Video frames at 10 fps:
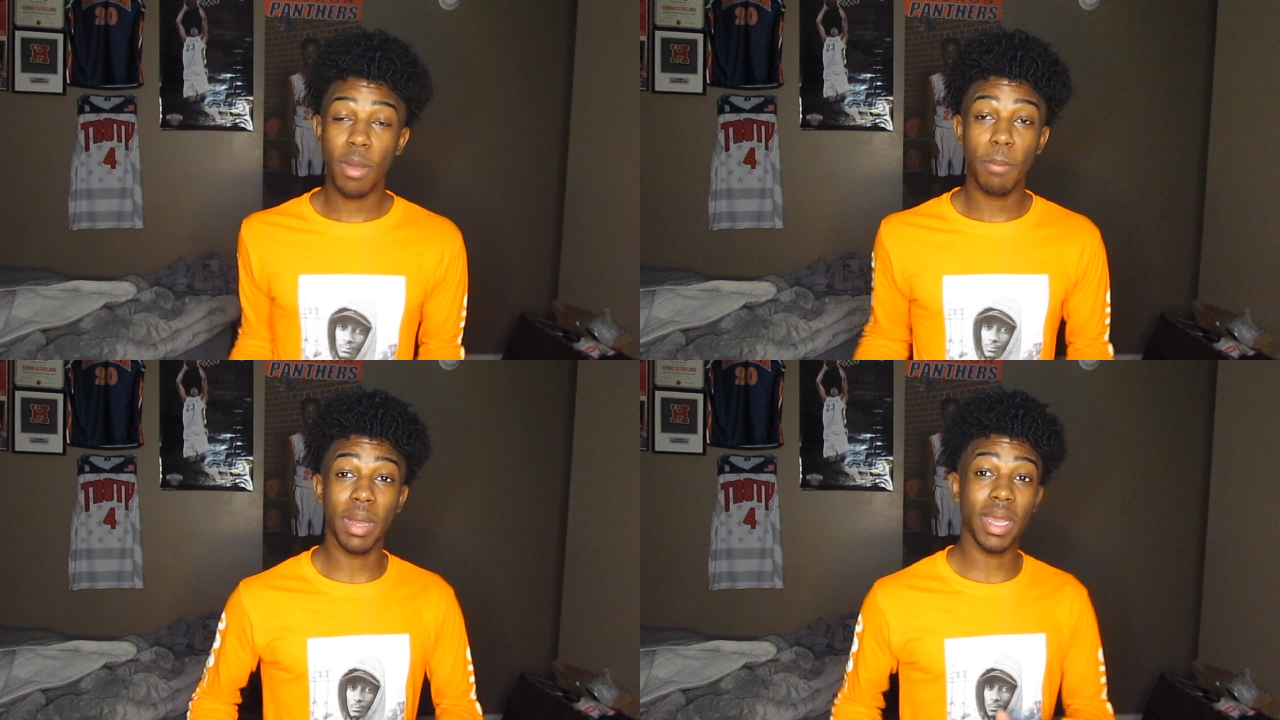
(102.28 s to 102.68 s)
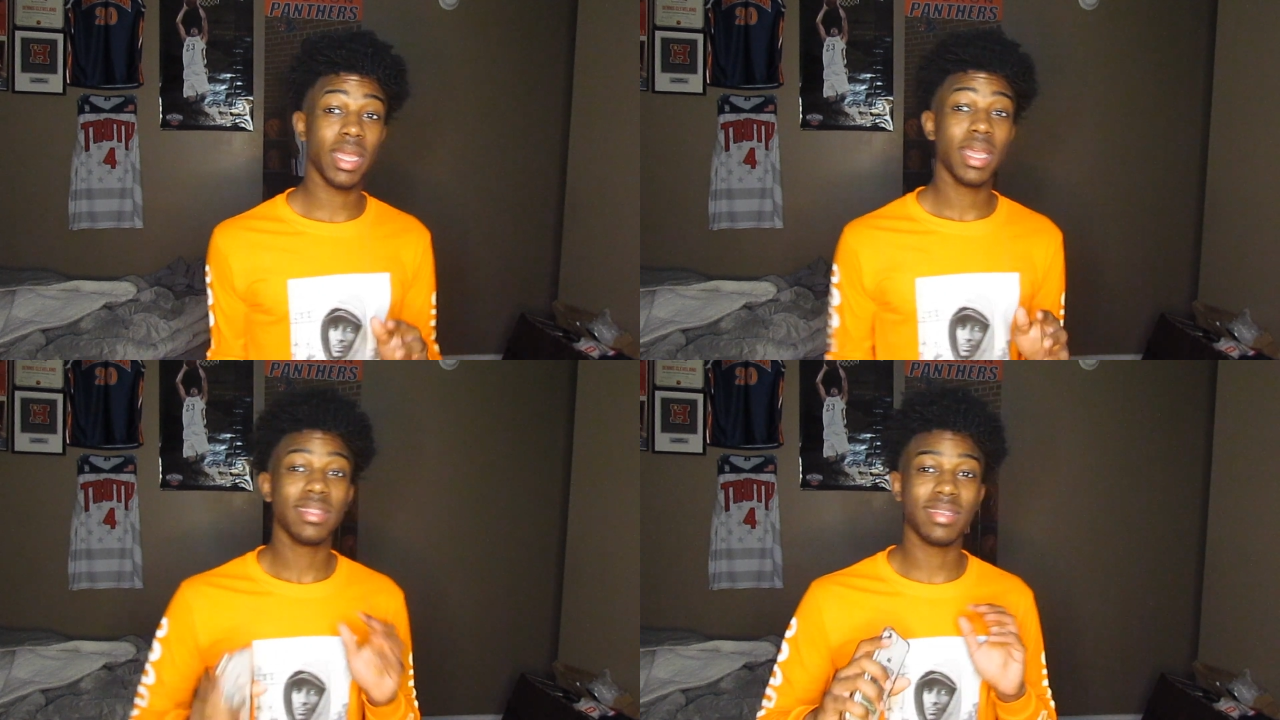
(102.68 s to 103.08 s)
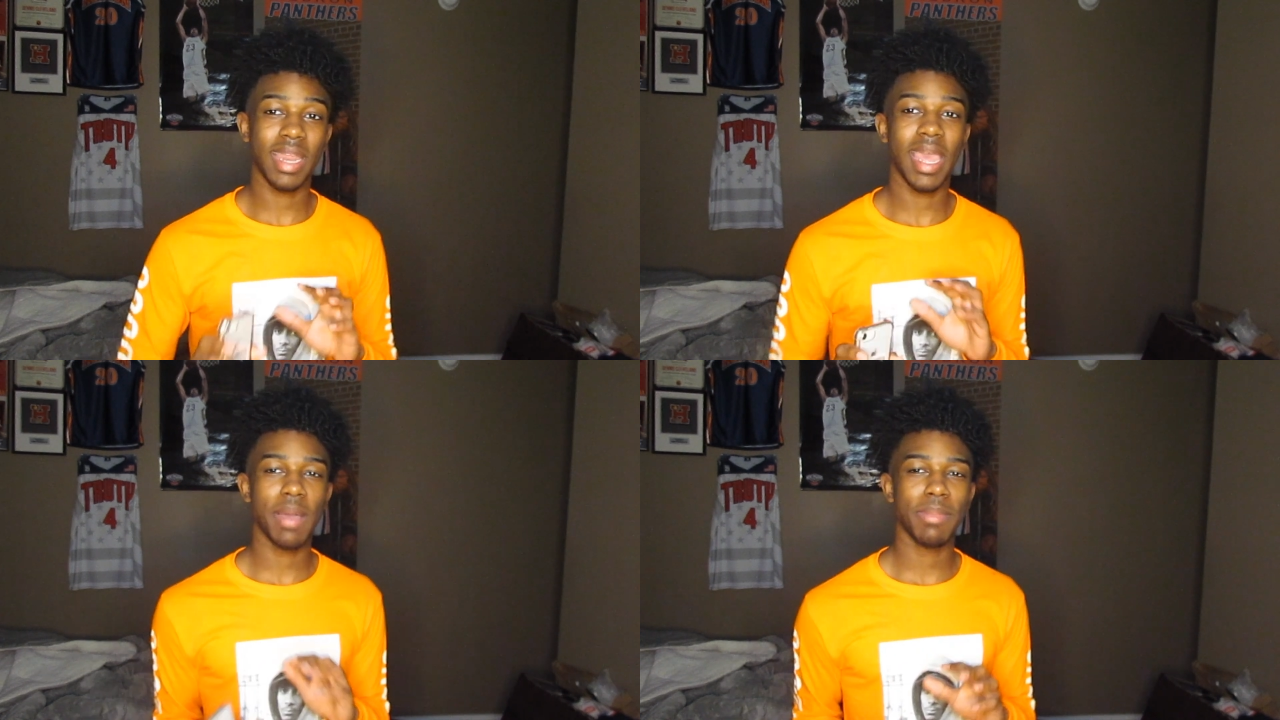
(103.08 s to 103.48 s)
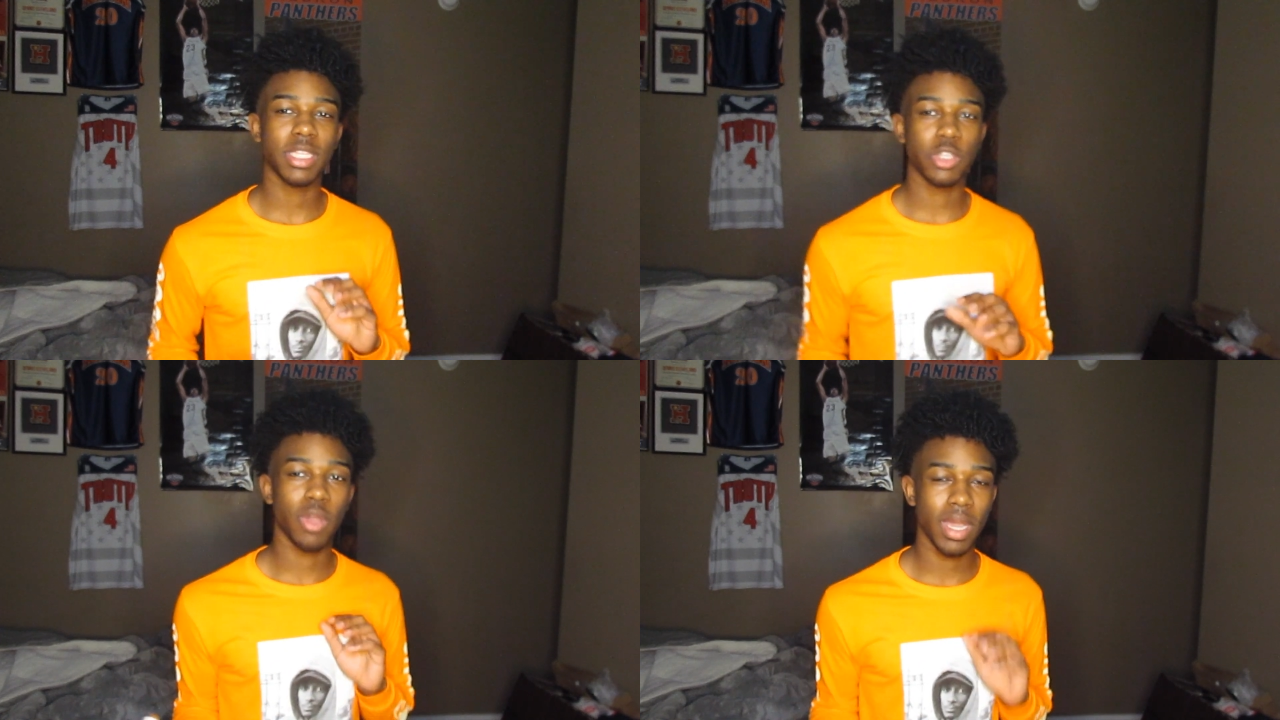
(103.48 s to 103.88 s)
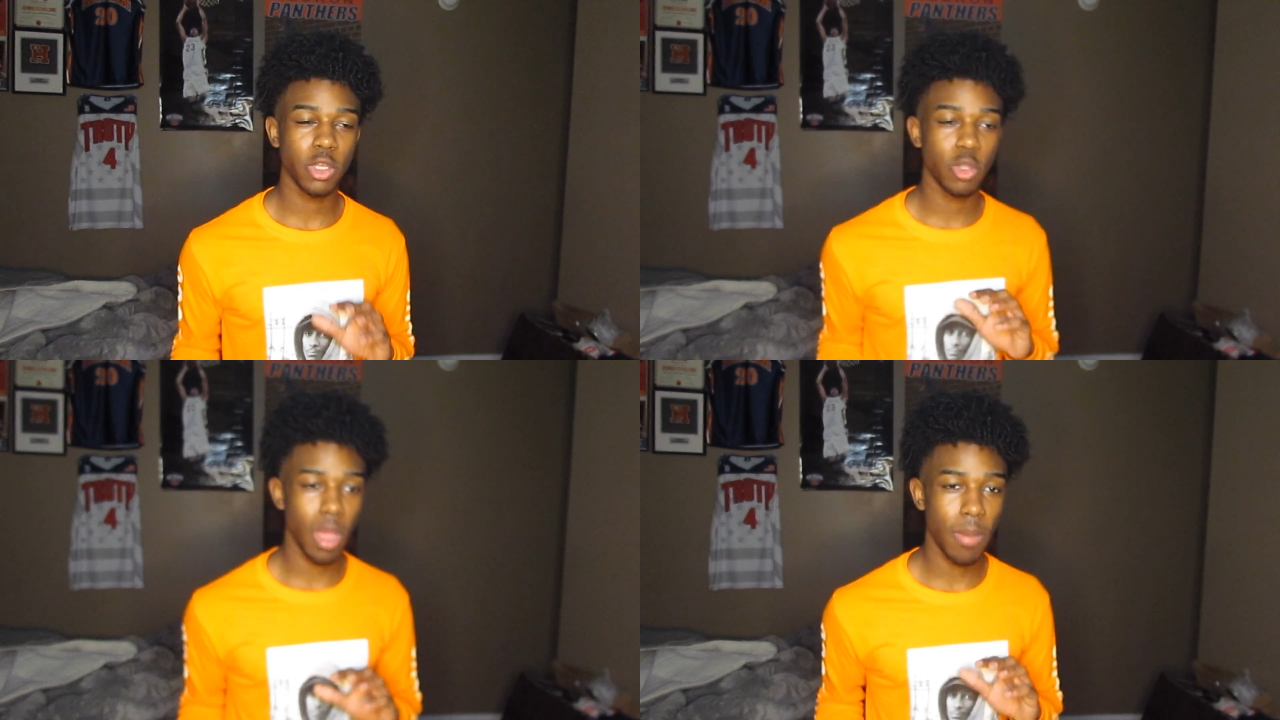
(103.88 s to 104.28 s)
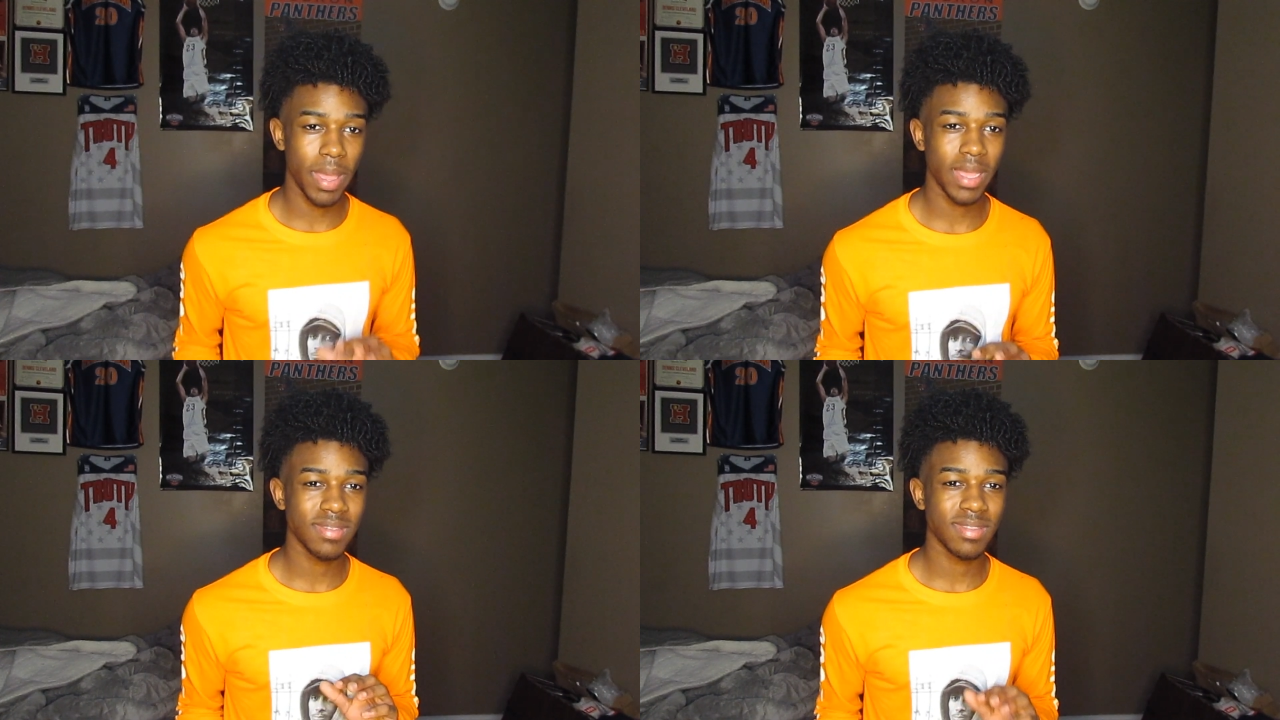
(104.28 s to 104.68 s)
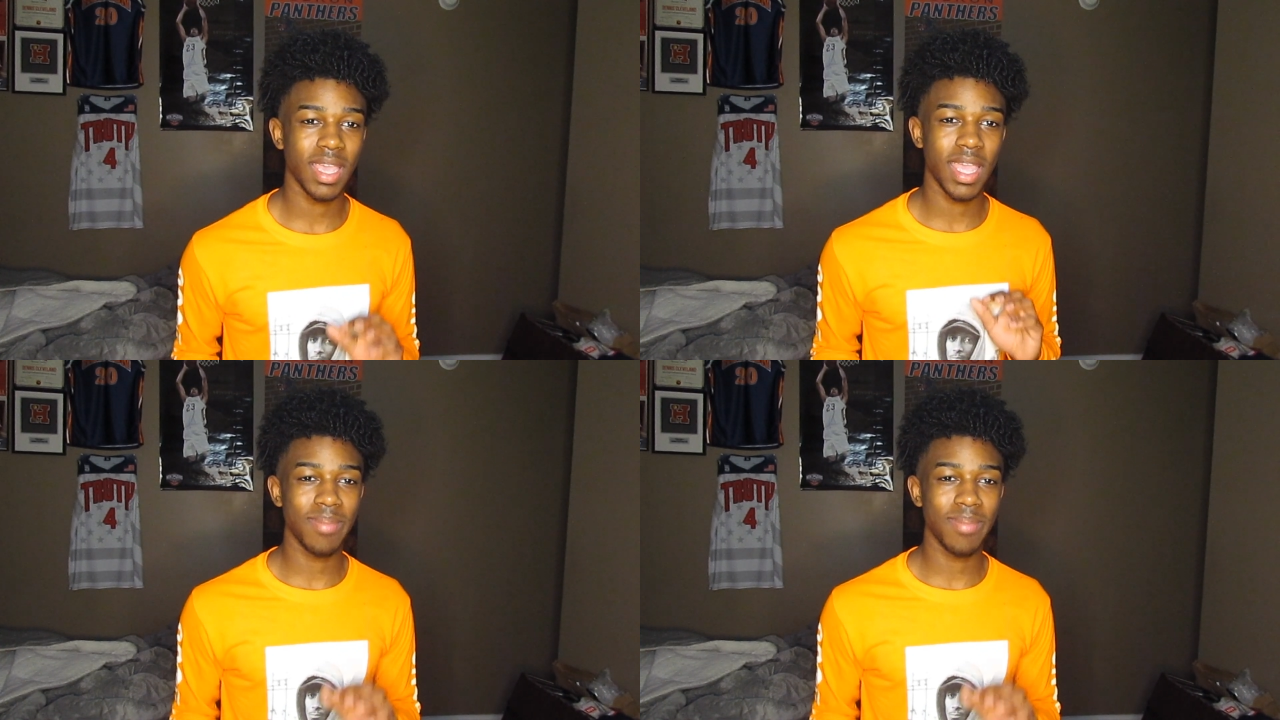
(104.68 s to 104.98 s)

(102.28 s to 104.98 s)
But today, I'm about to try to do my best to